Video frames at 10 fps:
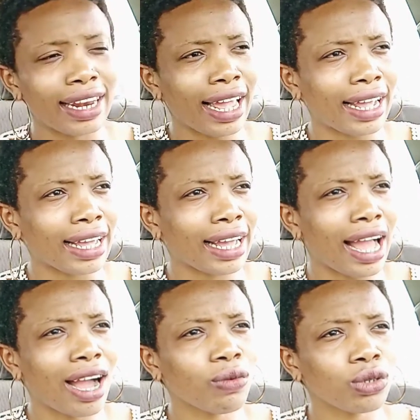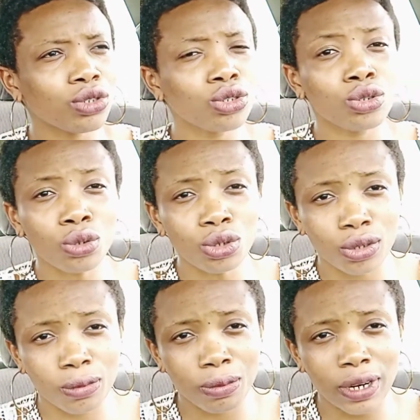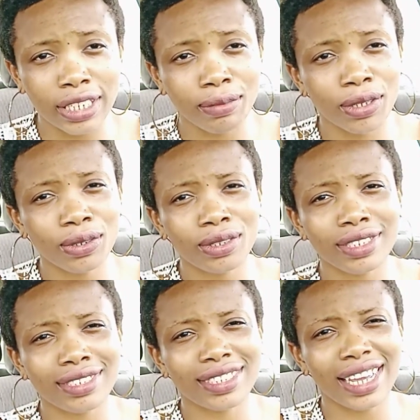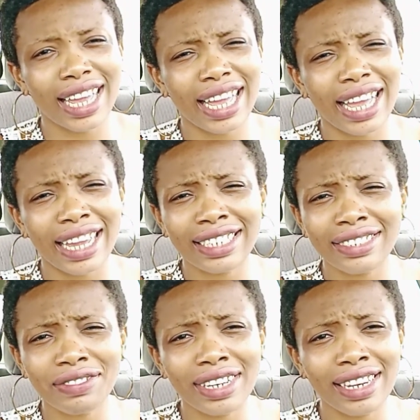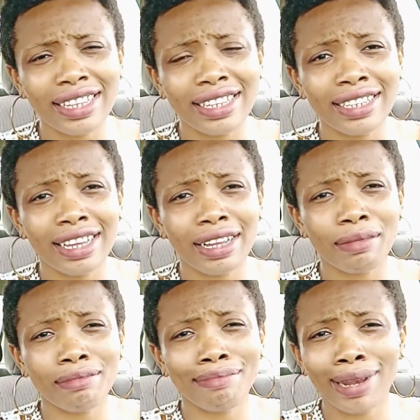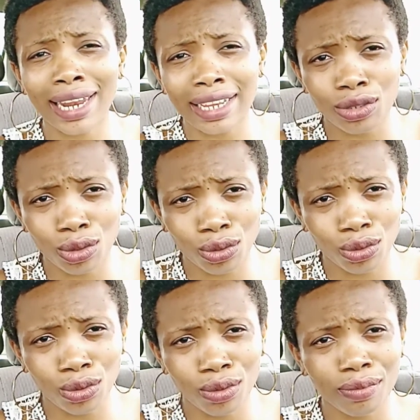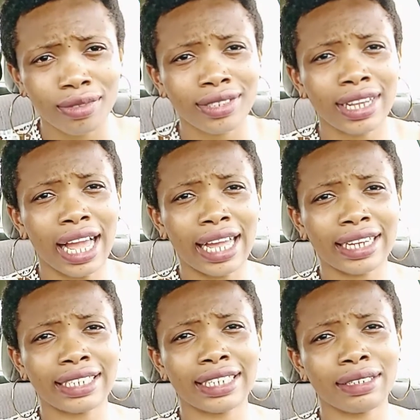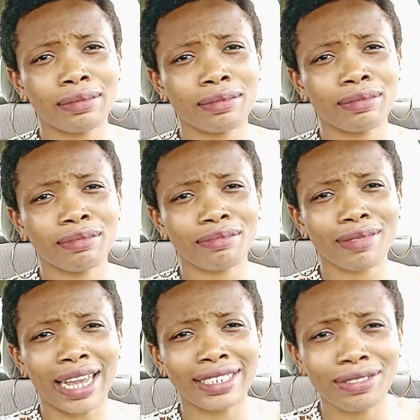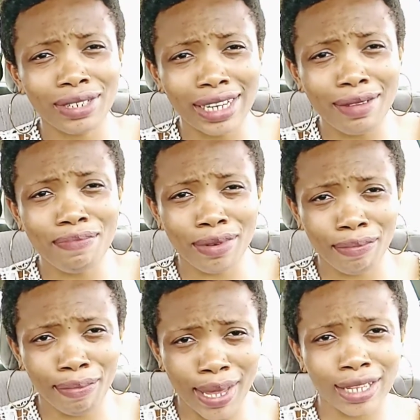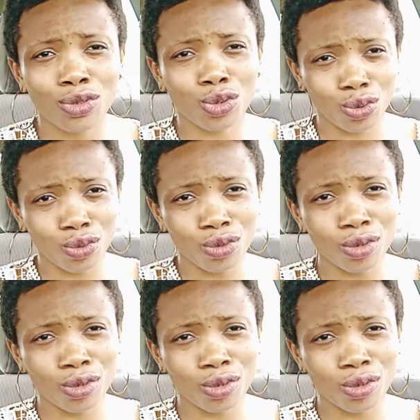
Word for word: Like, I was so surprised because I didn't really um plan to, and um I didn't really prepare to.